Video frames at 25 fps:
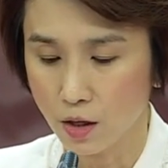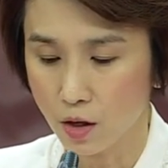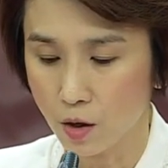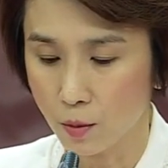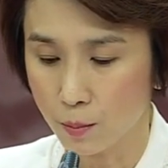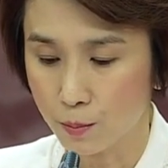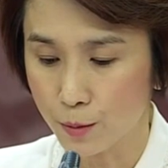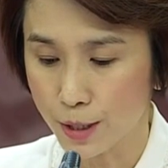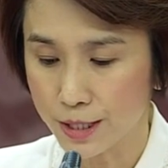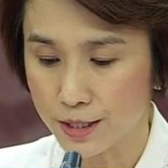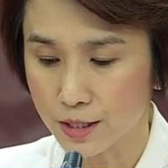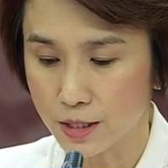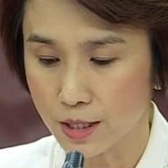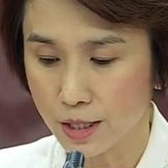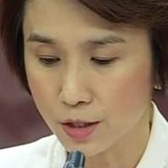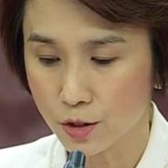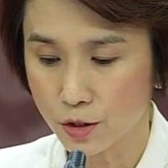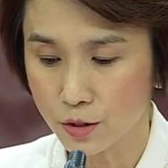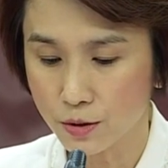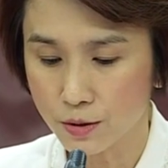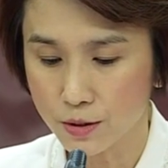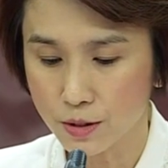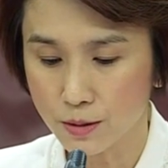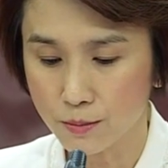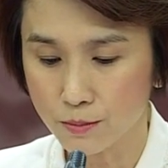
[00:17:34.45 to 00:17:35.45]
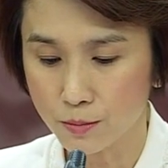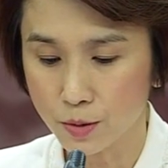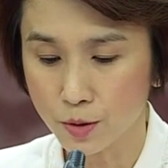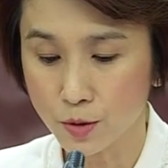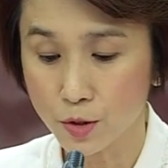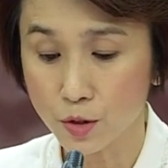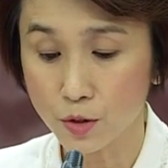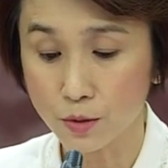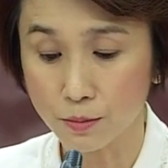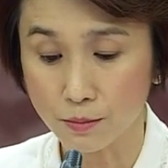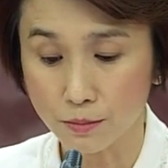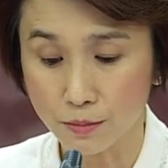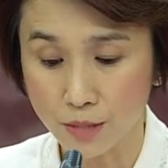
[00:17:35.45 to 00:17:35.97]
or presidential
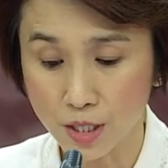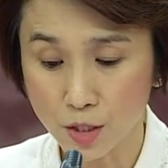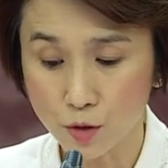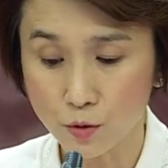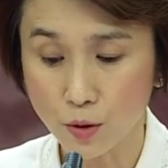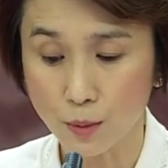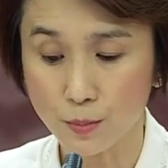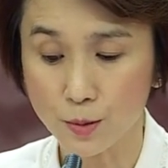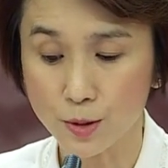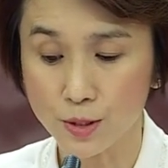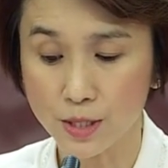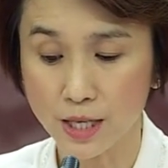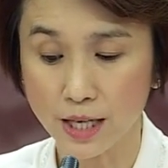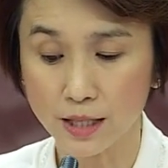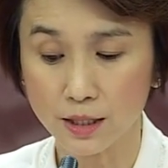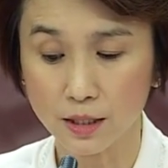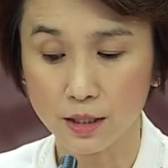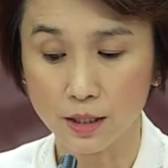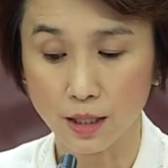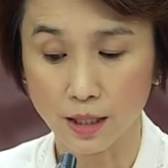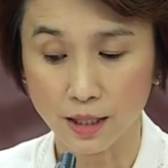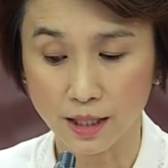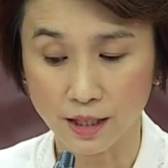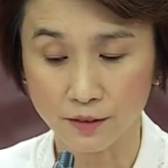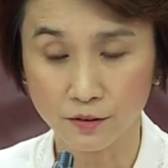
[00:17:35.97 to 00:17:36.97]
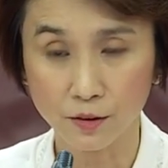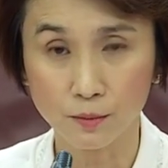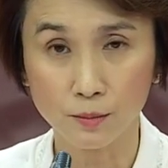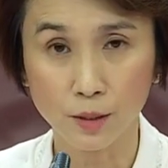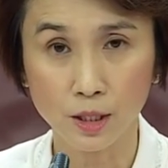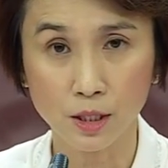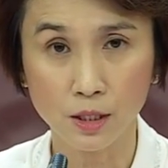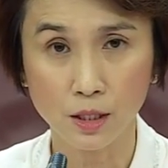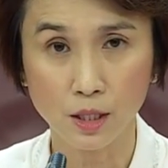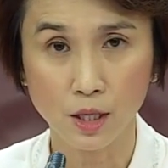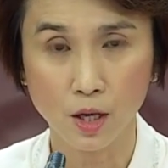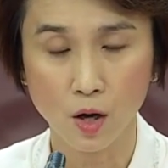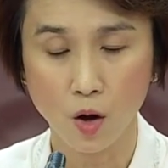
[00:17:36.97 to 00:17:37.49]
symbols to misrepresent the
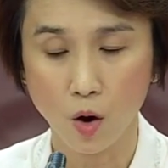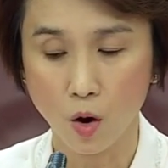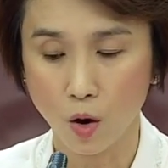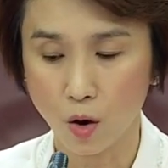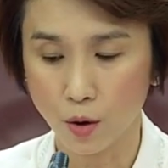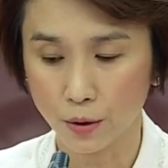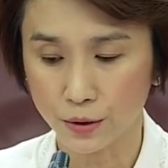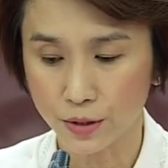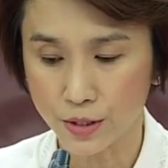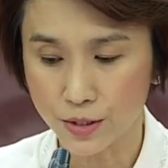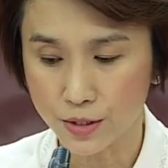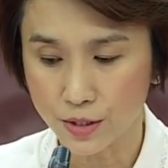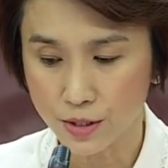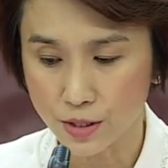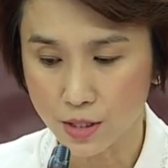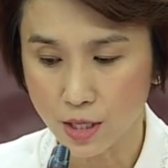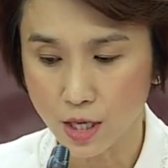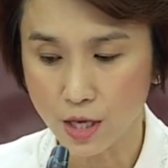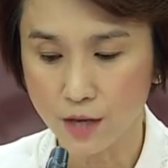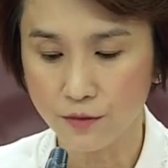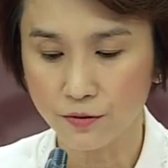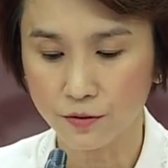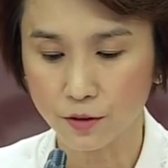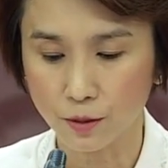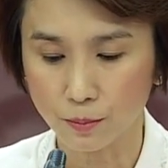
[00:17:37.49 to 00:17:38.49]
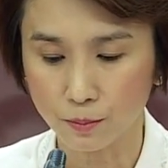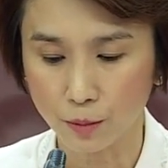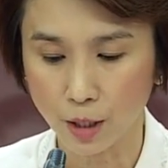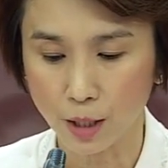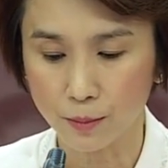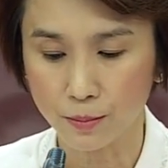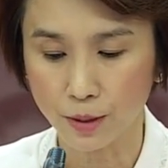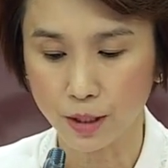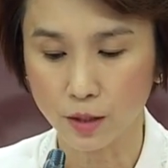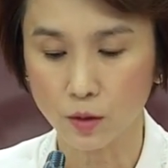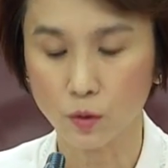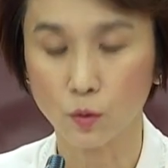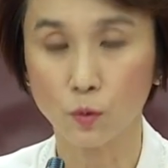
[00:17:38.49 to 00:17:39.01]
government or deceive the
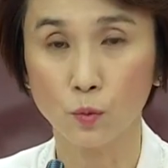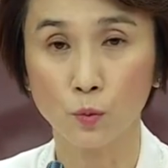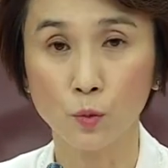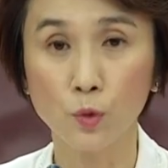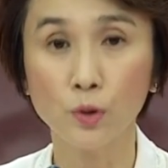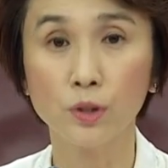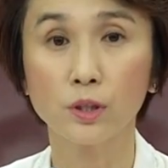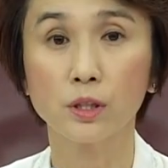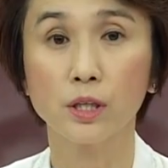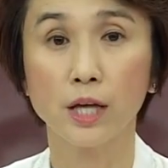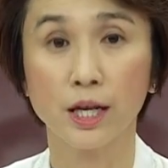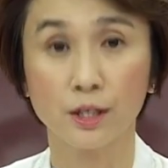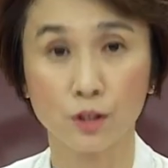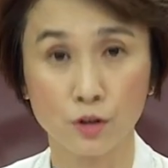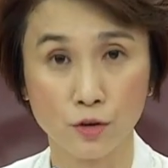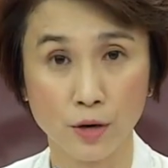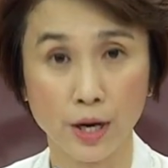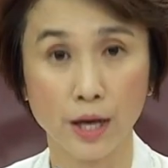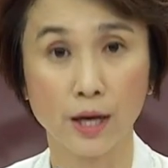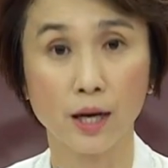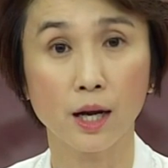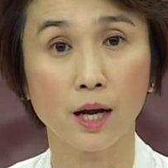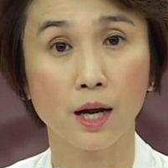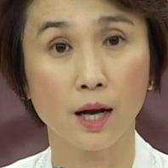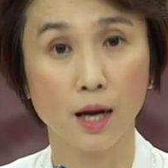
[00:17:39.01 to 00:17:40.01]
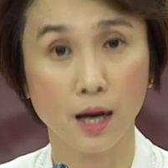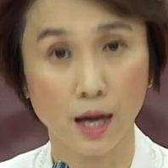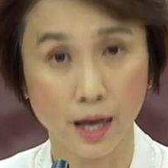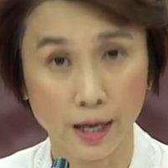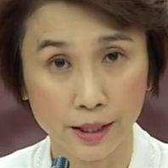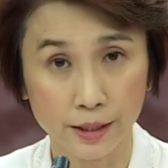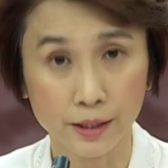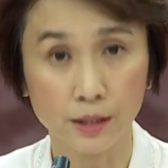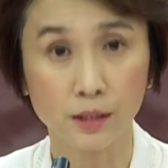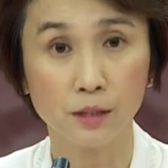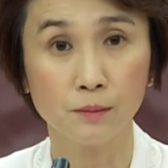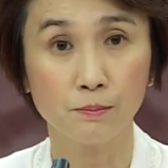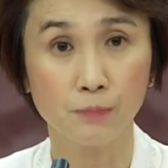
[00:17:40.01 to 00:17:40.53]
public would attract
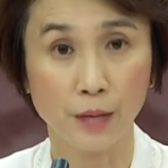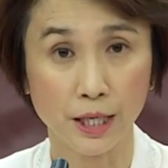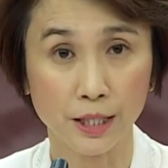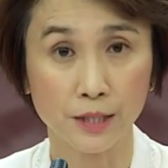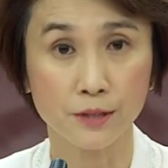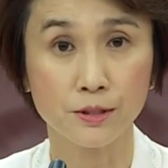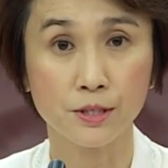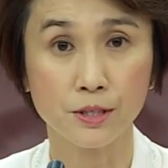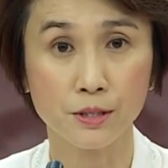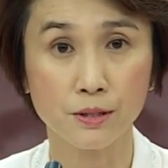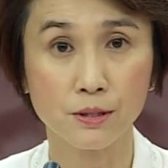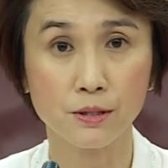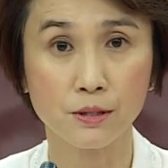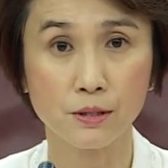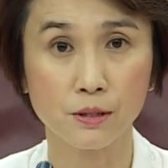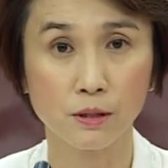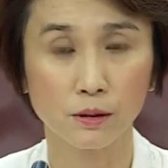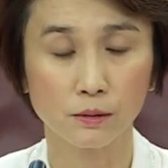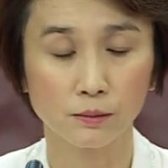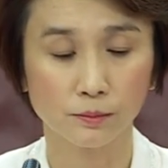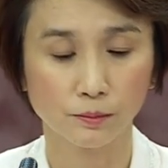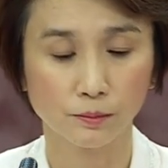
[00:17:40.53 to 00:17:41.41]
higher penalties.